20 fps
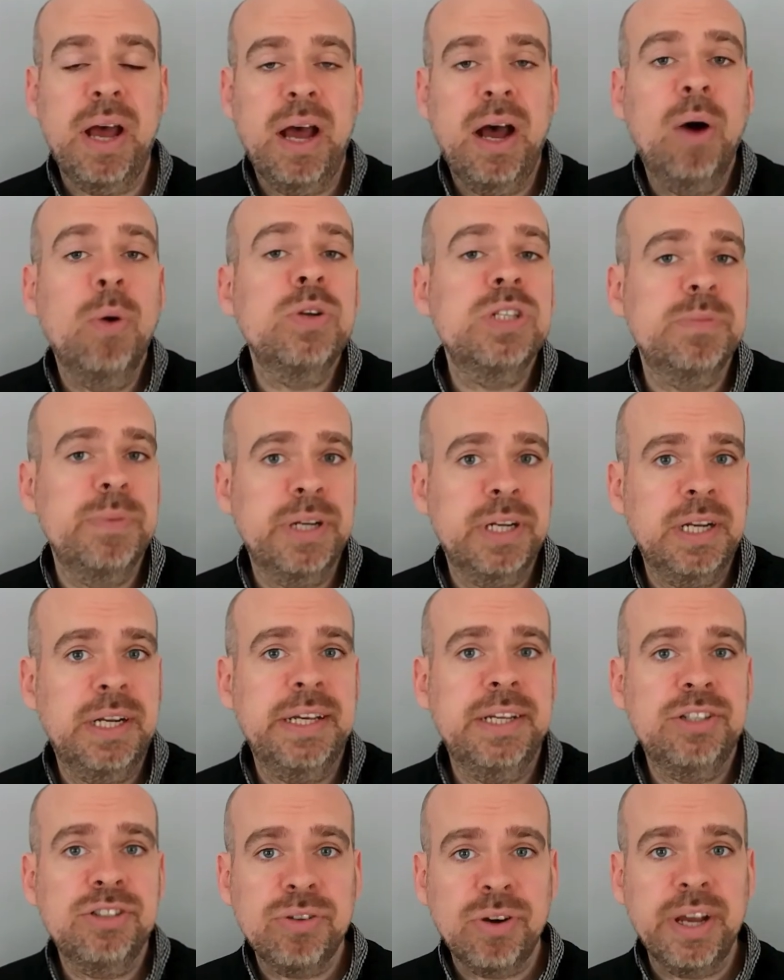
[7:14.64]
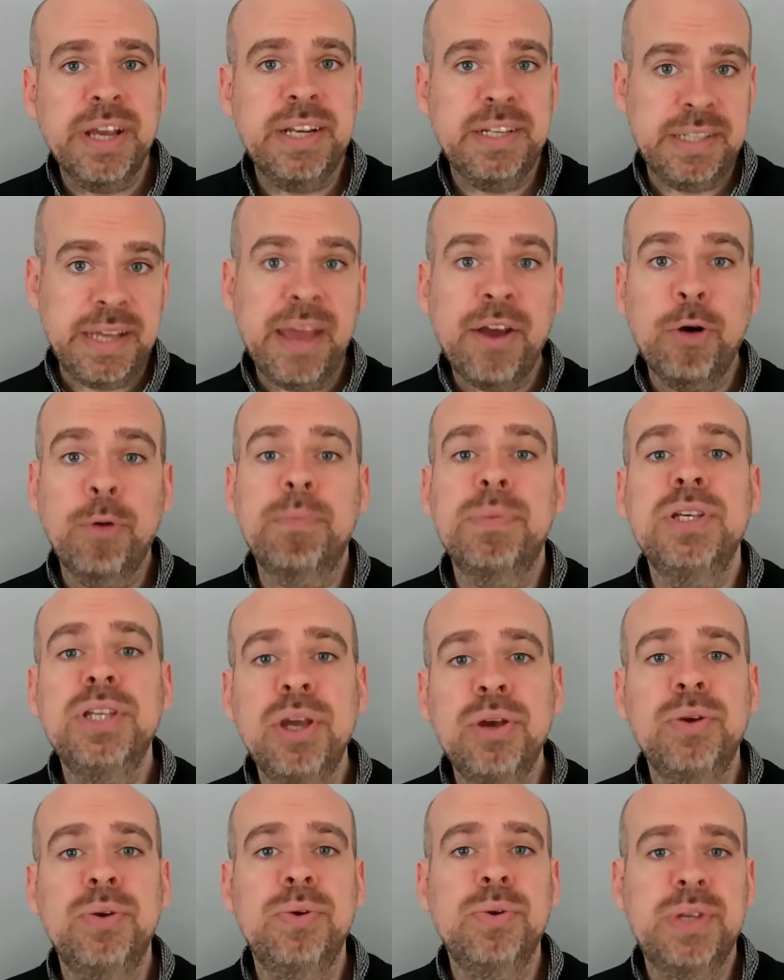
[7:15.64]
ultimately trying to help
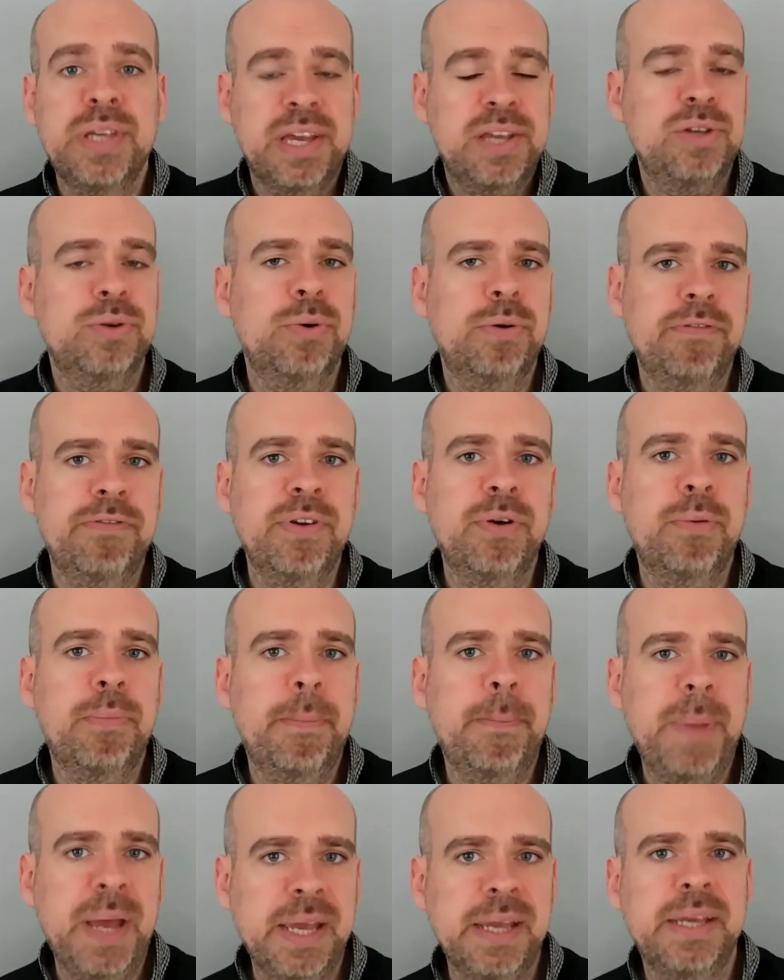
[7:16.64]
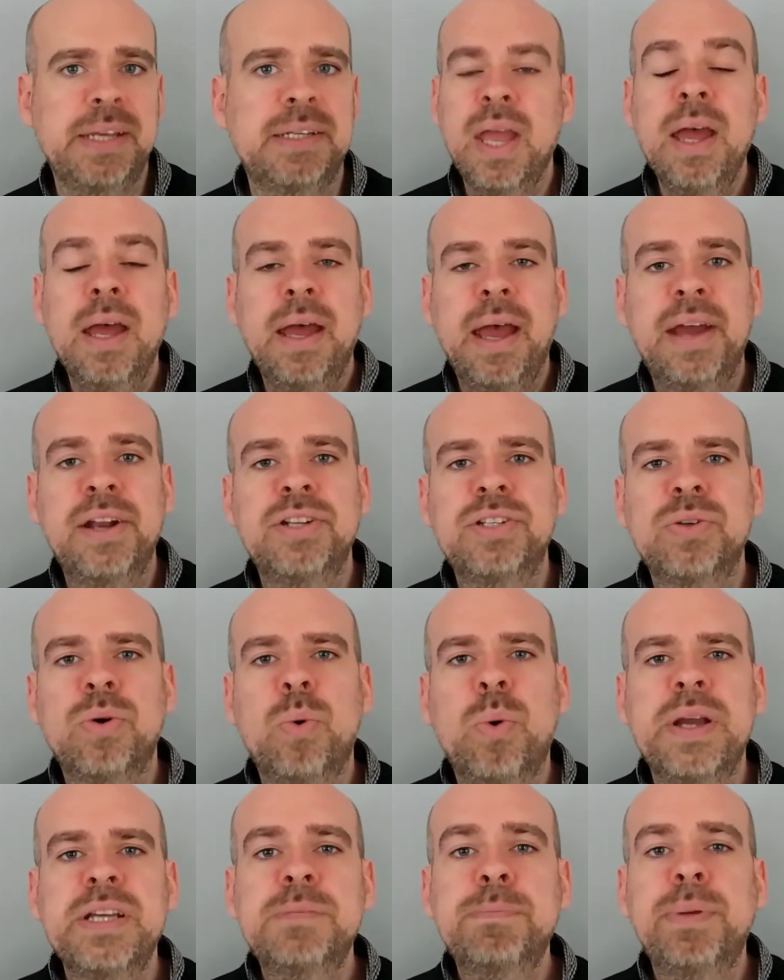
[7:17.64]
you get your film made. And as
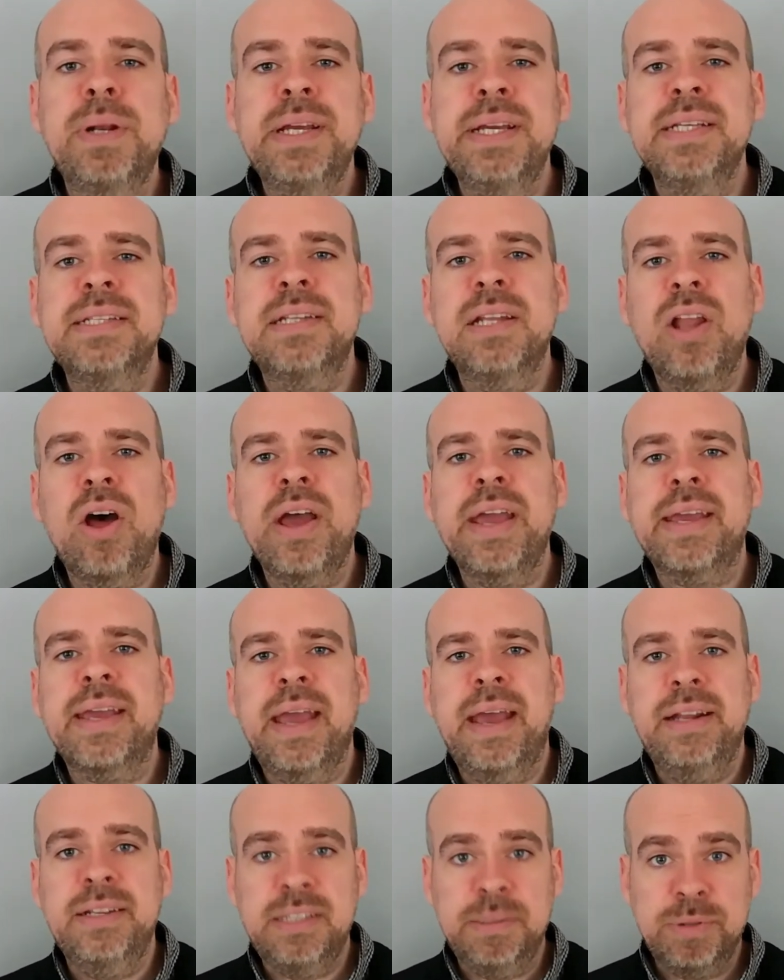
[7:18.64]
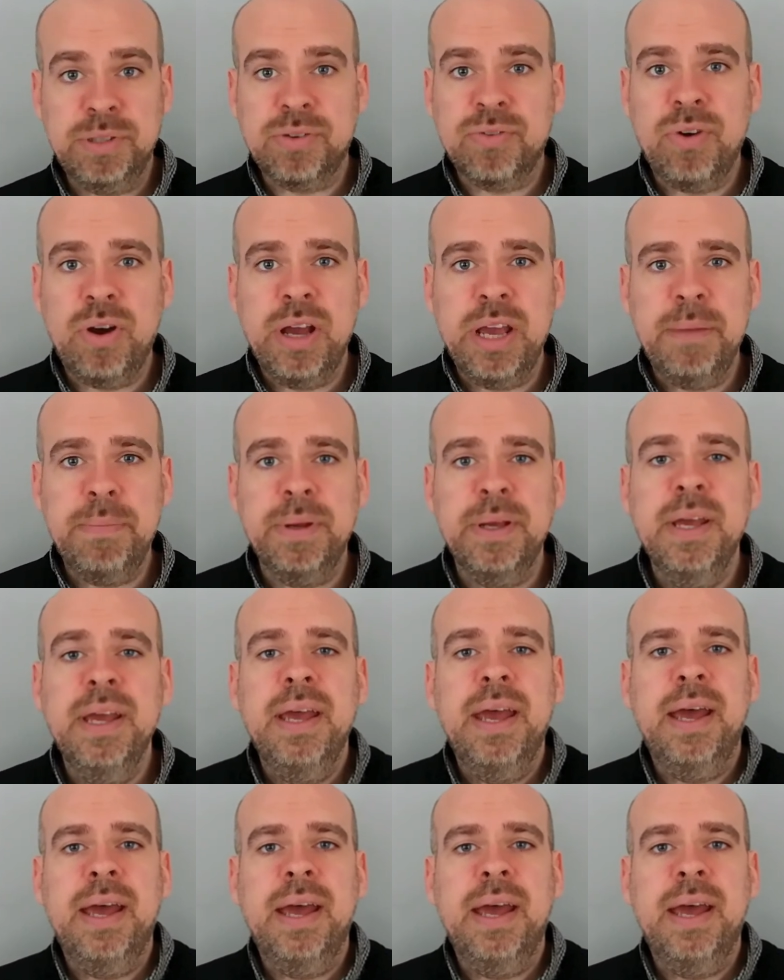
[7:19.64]
always, please like and subscribe.